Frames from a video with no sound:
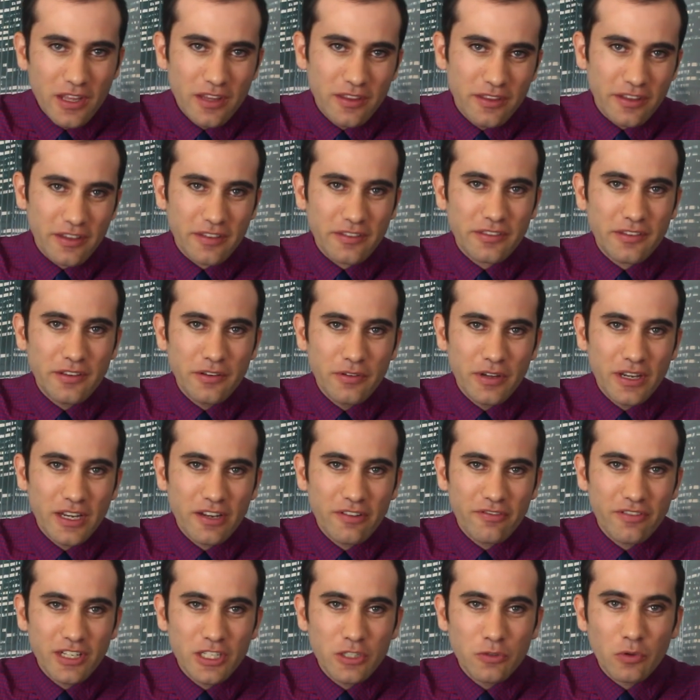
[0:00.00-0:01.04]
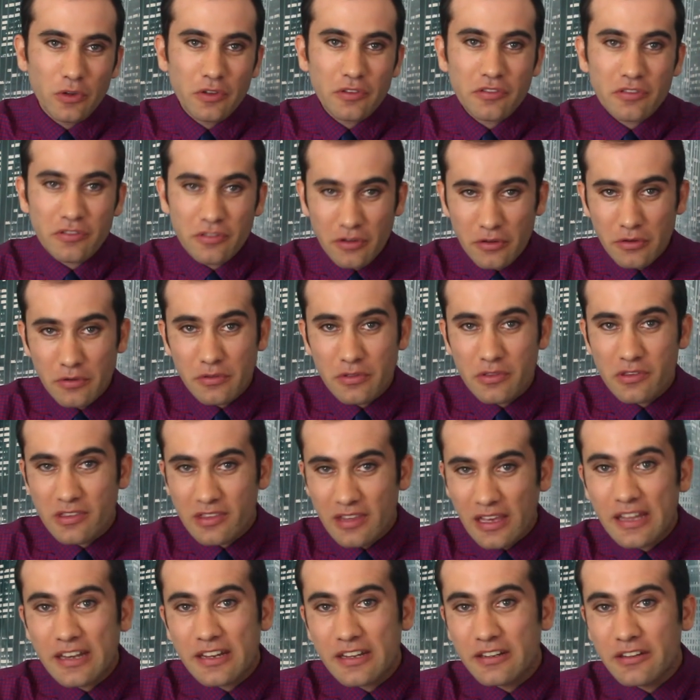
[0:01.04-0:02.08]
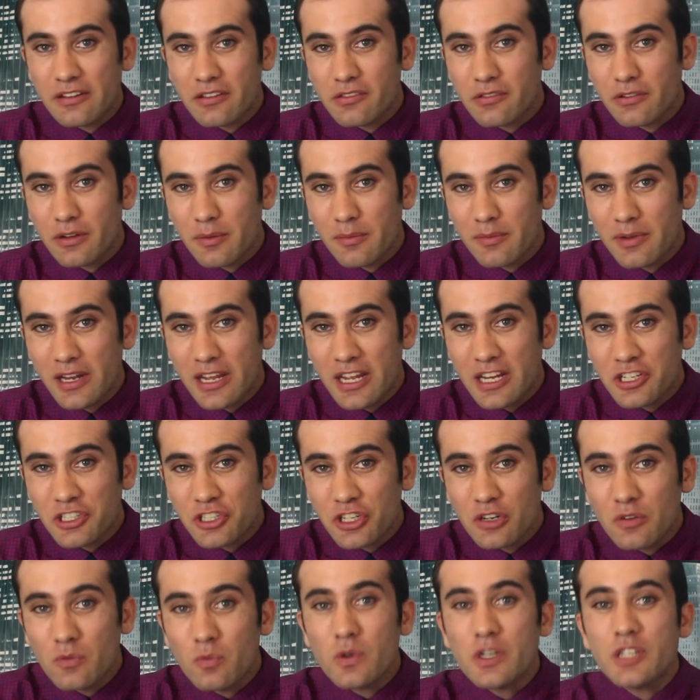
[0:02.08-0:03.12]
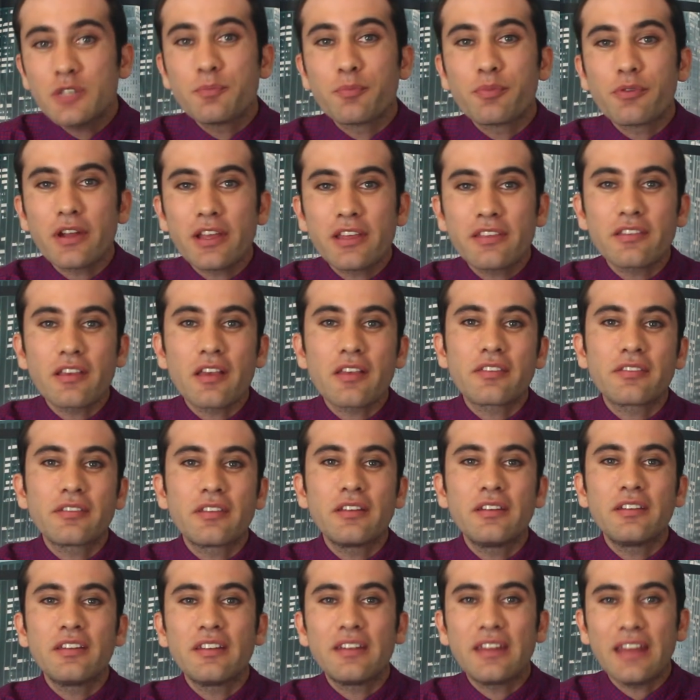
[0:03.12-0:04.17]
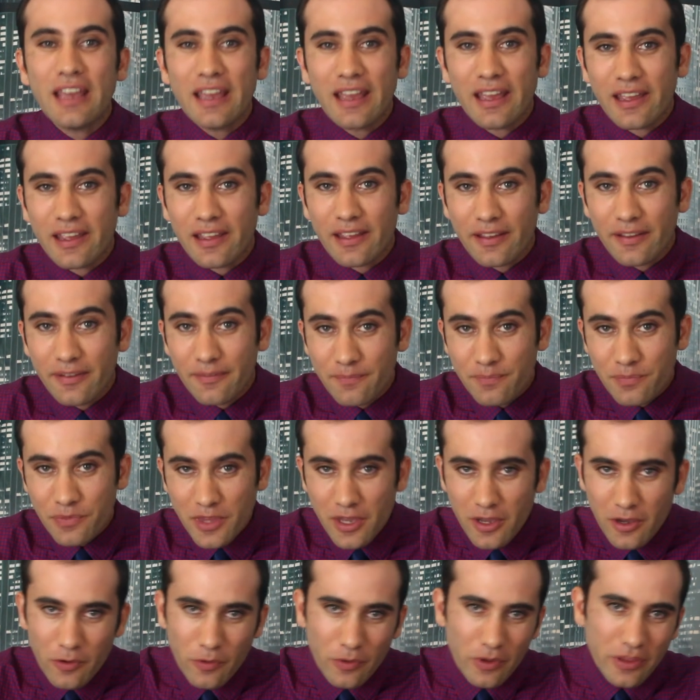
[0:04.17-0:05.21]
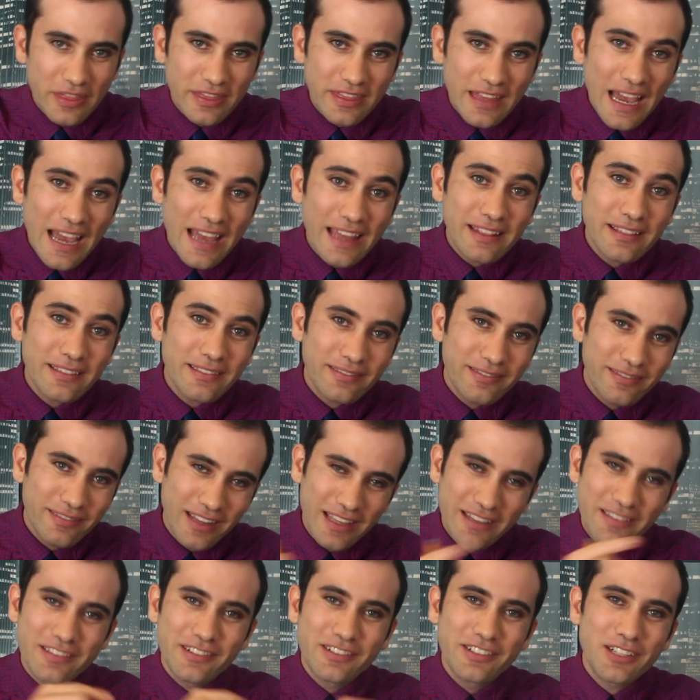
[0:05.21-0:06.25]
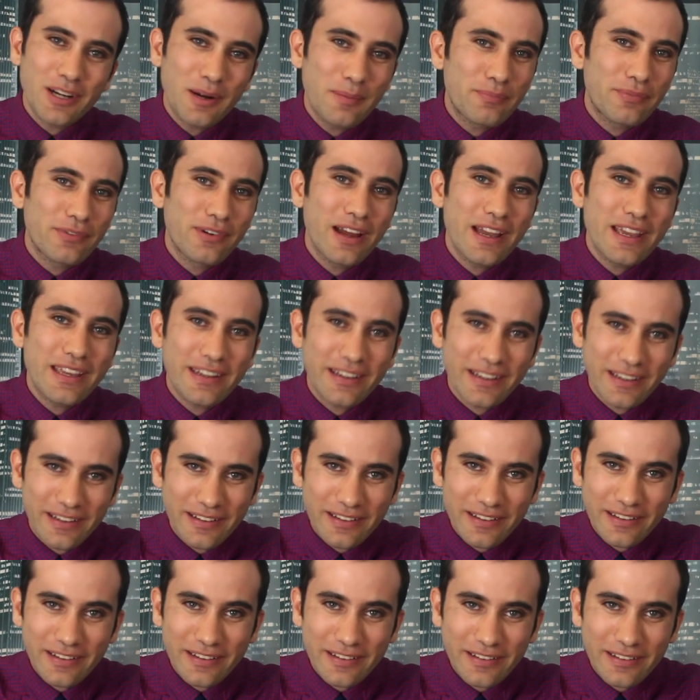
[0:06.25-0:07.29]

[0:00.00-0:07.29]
These two individuals sued citing discrimination, which brings us to today. With that, let's jump right in.